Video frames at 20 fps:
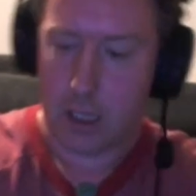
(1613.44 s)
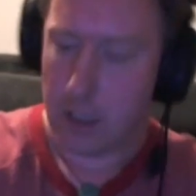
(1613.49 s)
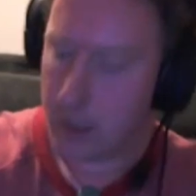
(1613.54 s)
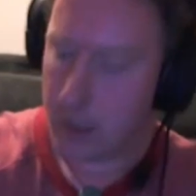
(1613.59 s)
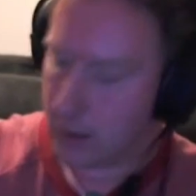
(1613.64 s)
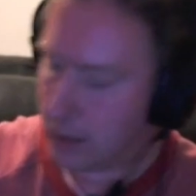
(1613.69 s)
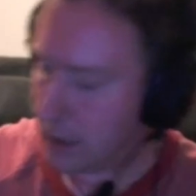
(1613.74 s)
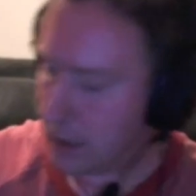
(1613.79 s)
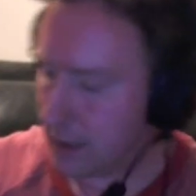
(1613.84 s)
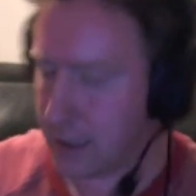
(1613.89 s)

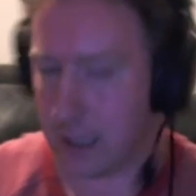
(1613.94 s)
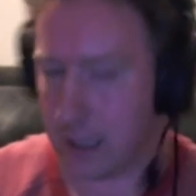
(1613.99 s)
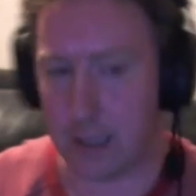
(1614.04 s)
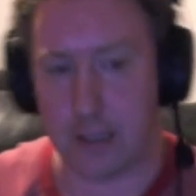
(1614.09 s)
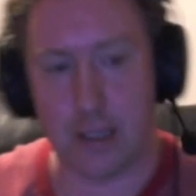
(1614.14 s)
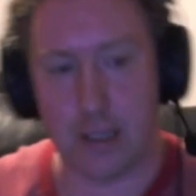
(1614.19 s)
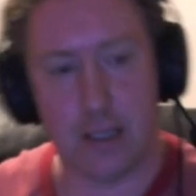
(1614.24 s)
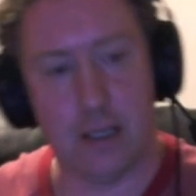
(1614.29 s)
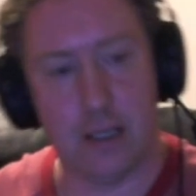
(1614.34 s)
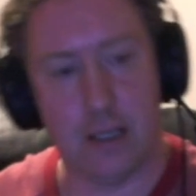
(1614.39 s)
Like I said,
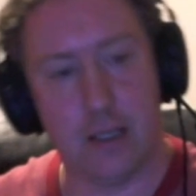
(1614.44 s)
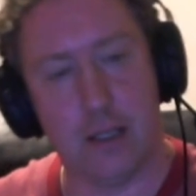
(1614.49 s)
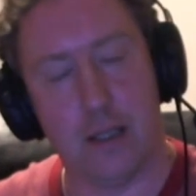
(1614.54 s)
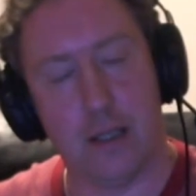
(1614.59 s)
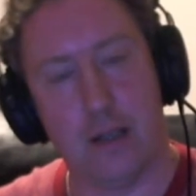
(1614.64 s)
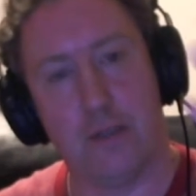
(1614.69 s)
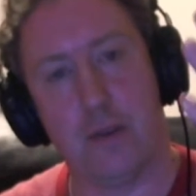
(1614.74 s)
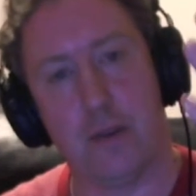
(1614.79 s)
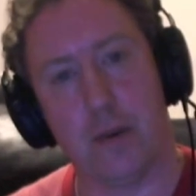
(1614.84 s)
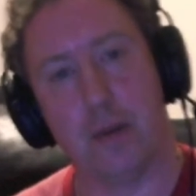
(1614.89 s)

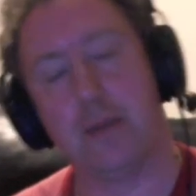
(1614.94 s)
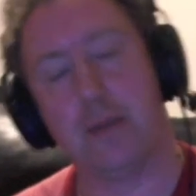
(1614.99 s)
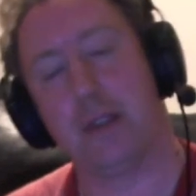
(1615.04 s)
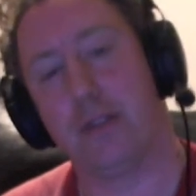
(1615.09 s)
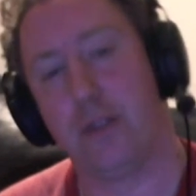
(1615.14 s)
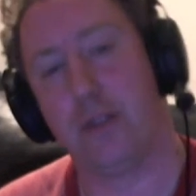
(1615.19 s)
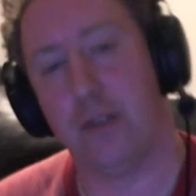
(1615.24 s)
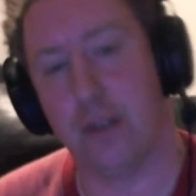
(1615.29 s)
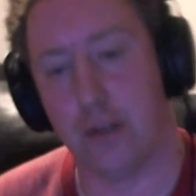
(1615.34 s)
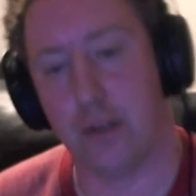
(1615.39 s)
if you want me to
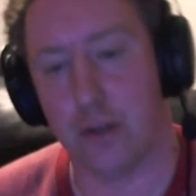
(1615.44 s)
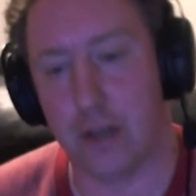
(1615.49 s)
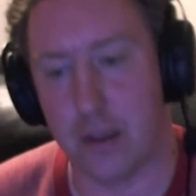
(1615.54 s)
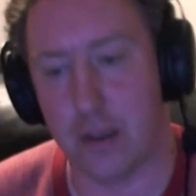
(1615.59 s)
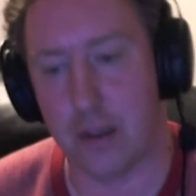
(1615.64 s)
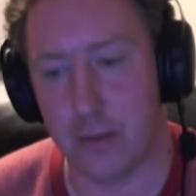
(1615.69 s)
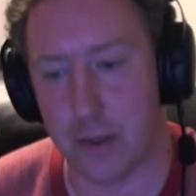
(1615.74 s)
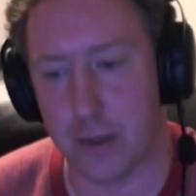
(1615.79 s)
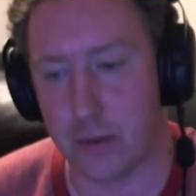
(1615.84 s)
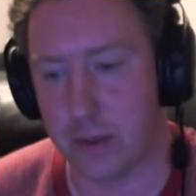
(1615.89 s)
through the lot, I
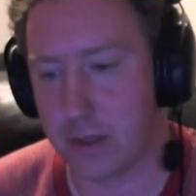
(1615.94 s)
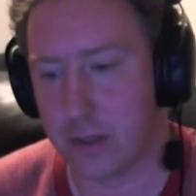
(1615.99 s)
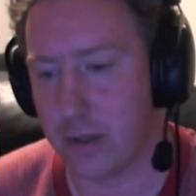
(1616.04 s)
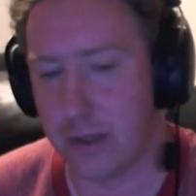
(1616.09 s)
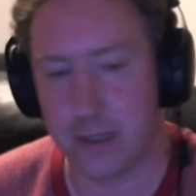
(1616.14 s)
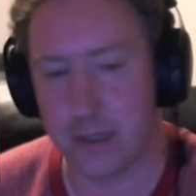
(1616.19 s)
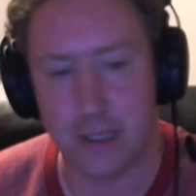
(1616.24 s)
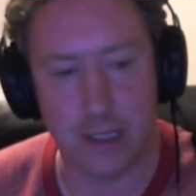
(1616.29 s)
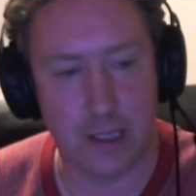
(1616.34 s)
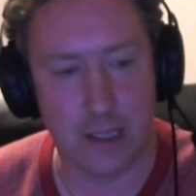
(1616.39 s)
will. It's going
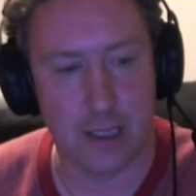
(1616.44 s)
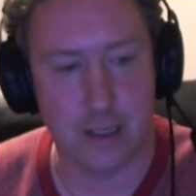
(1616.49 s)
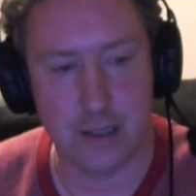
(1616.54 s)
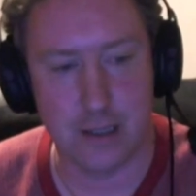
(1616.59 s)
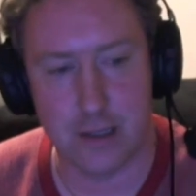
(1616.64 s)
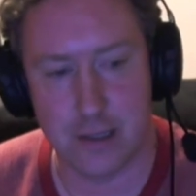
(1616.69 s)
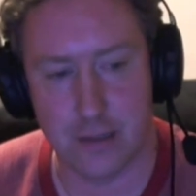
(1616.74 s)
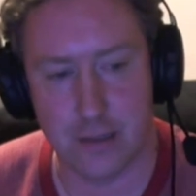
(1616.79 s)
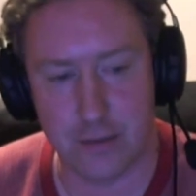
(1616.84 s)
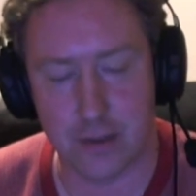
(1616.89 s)
to take ages
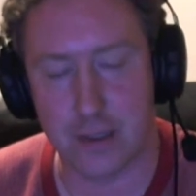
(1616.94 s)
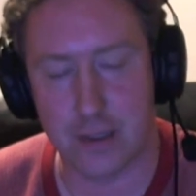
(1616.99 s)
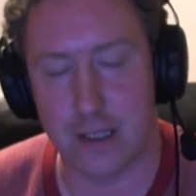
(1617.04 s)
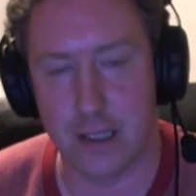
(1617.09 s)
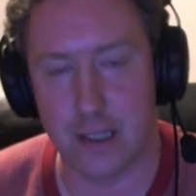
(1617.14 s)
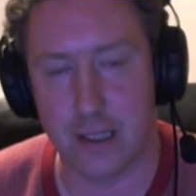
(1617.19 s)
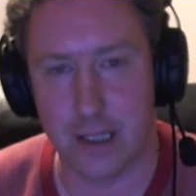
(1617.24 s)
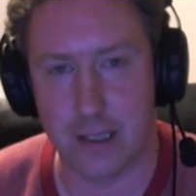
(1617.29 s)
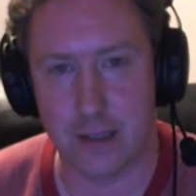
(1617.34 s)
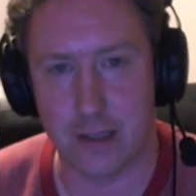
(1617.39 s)
to fucking
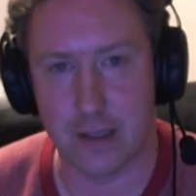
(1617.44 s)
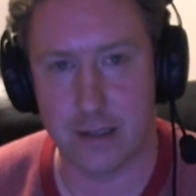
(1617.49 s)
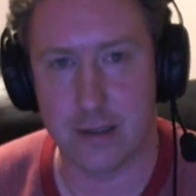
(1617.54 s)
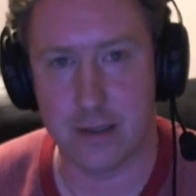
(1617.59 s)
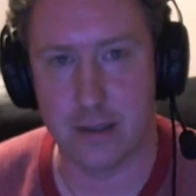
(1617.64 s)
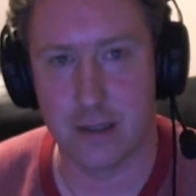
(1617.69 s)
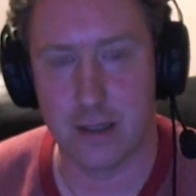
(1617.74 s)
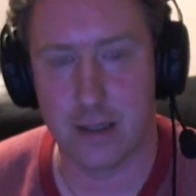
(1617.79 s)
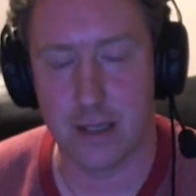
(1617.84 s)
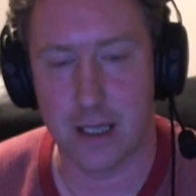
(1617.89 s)
edit
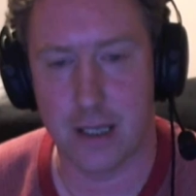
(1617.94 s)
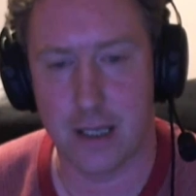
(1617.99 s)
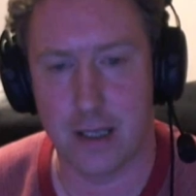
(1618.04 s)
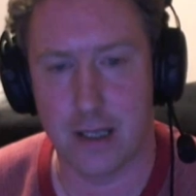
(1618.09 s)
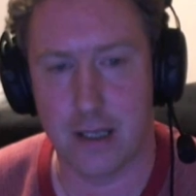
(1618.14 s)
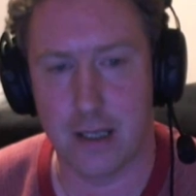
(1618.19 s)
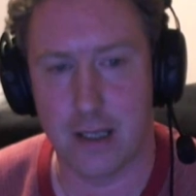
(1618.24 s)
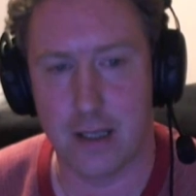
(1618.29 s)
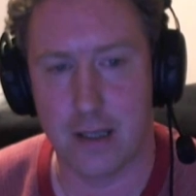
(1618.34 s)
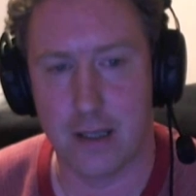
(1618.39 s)
this.
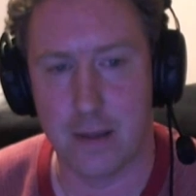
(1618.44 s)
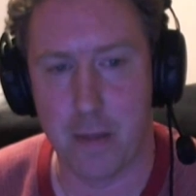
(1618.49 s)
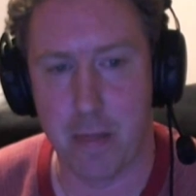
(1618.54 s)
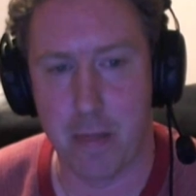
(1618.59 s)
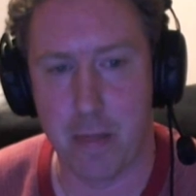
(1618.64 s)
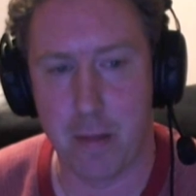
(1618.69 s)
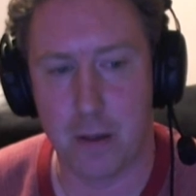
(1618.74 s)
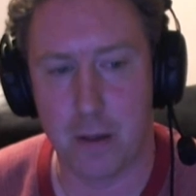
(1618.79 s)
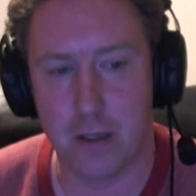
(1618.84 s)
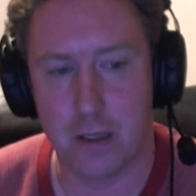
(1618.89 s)
Uh,
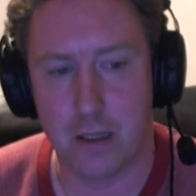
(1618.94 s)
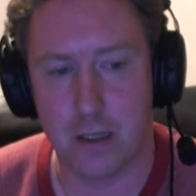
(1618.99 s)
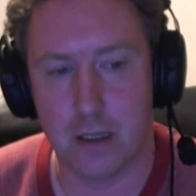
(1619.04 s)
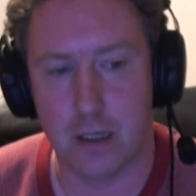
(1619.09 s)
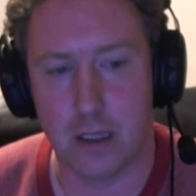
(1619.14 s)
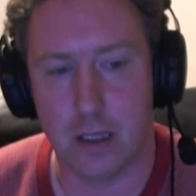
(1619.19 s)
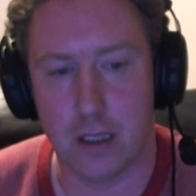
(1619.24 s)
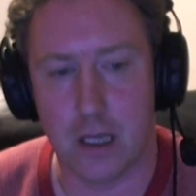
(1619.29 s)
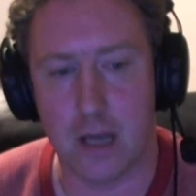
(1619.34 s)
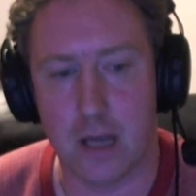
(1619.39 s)

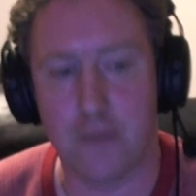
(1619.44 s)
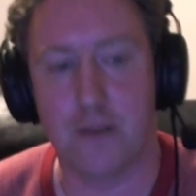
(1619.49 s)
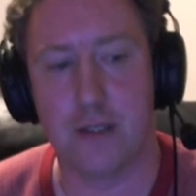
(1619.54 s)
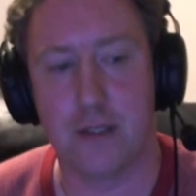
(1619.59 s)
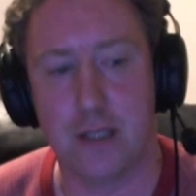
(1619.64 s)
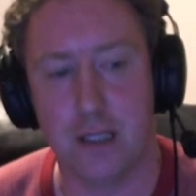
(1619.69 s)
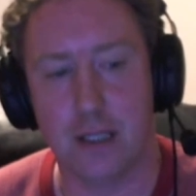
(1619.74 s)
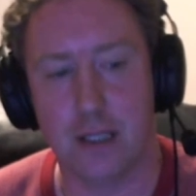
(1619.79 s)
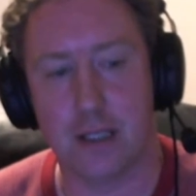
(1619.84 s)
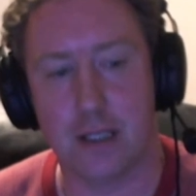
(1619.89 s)
if you
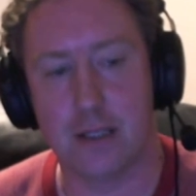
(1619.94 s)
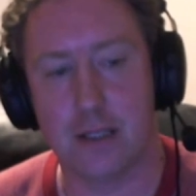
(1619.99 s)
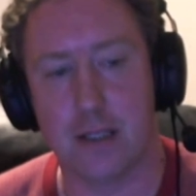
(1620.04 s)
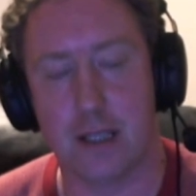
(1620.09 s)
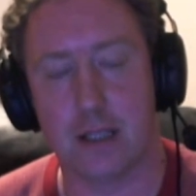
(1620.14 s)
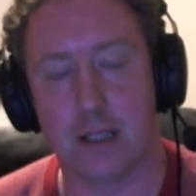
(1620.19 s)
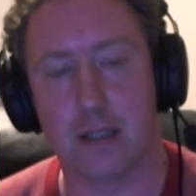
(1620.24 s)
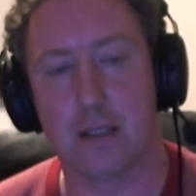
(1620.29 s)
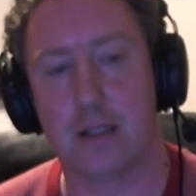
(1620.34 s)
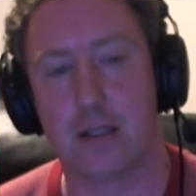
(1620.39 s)
see this,
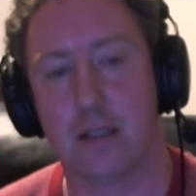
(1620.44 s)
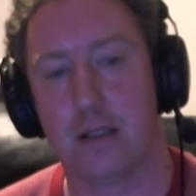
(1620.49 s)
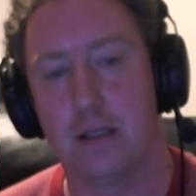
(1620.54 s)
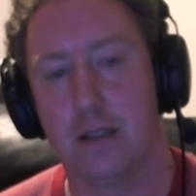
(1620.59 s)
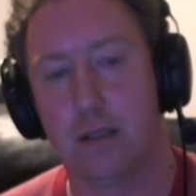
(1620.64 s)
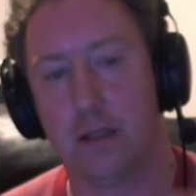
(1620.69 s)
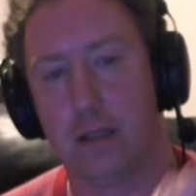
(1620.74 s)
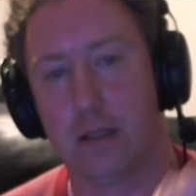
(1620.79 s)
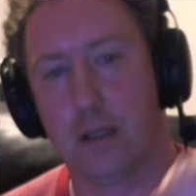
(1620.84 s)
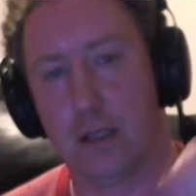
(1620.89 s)
Dick,
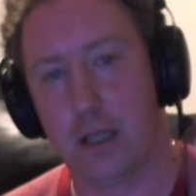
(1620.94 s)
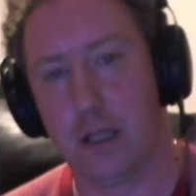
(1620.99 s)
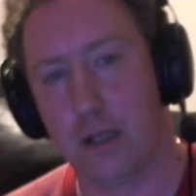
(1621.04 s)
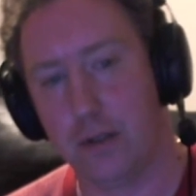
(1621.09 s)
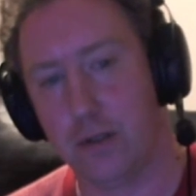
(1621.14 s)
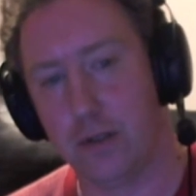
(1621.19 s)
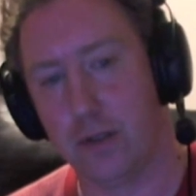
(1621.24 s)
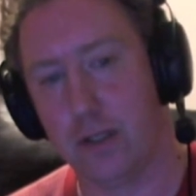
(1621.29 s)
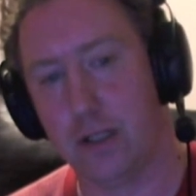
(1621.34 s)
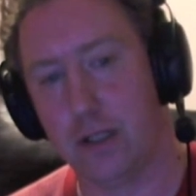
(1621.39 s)
how you
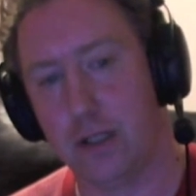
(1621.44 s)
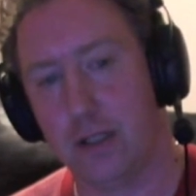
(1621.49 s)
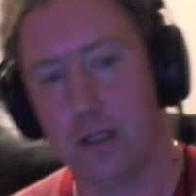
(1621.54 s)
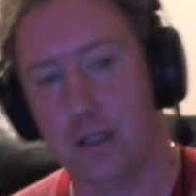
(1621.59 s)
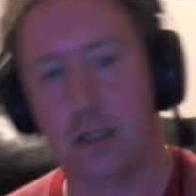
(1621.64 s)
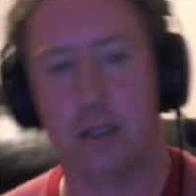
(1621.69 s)
doing?